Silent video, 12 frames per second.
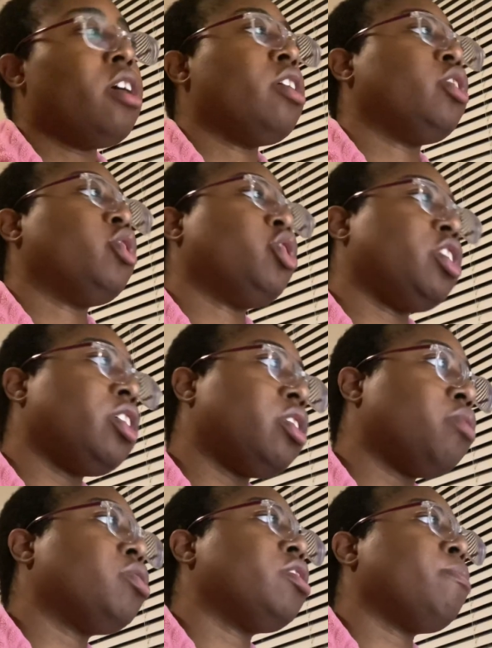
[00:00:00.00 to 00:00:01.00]
She
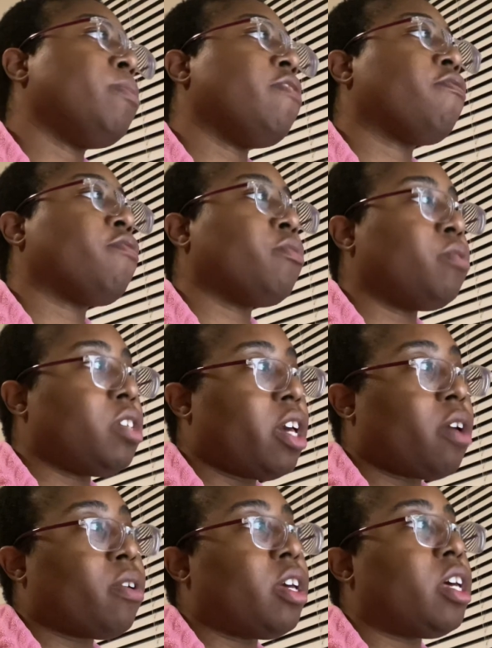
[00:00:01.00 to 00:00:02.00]
used to be
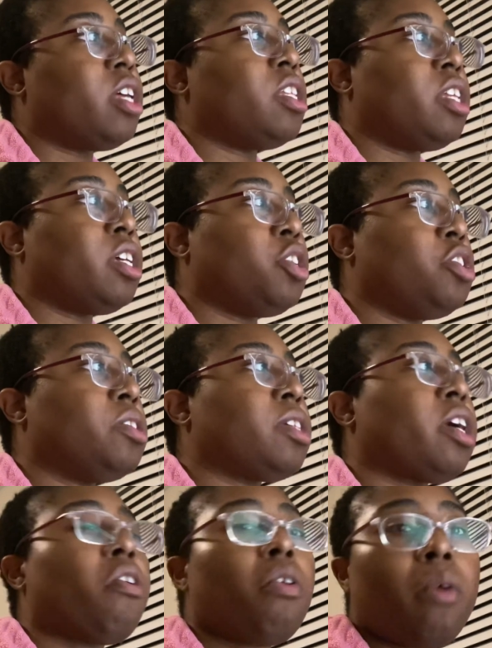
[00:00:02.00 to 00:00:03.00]
fruitarian. Then she's
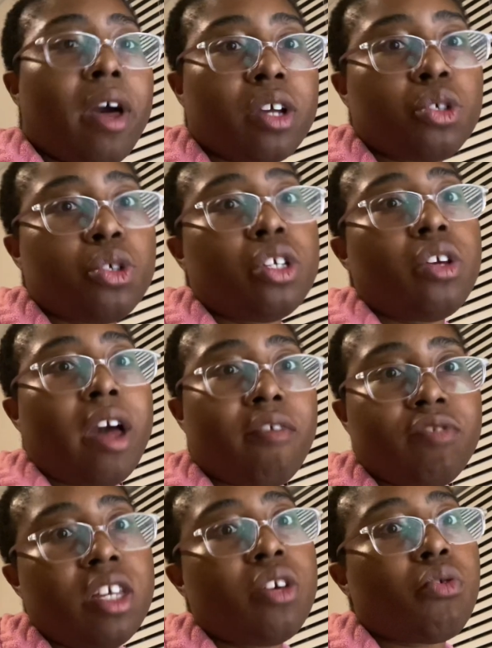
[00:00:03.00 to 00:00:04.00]
like, oh, actually, you have
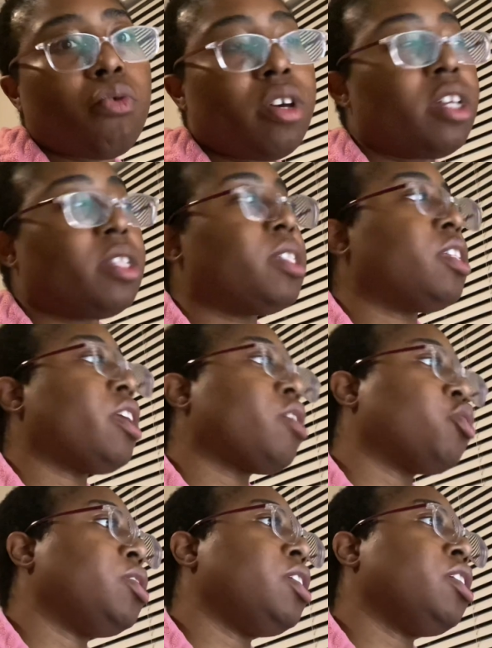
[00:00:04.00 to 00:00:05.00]
to eat greens. And now
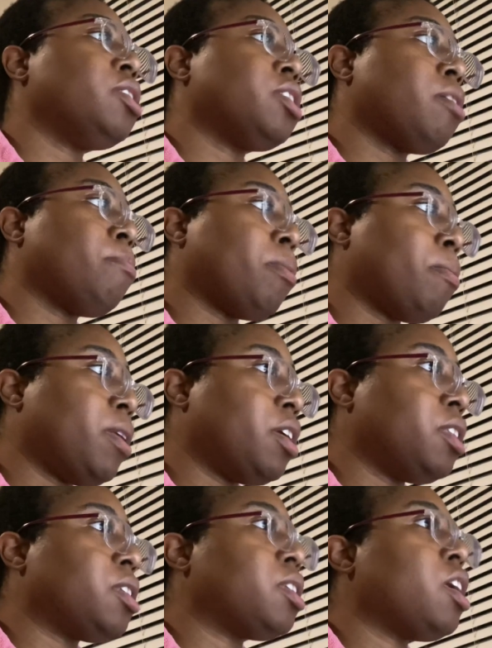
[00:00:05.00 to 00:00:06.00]
she's eating
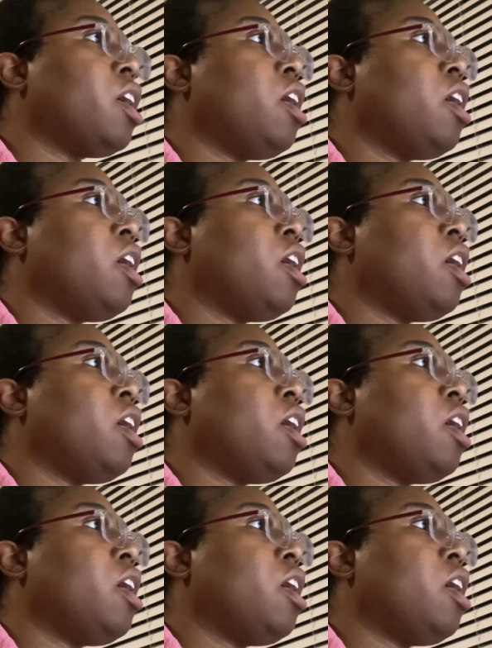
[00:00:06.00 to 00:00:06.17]
supplements.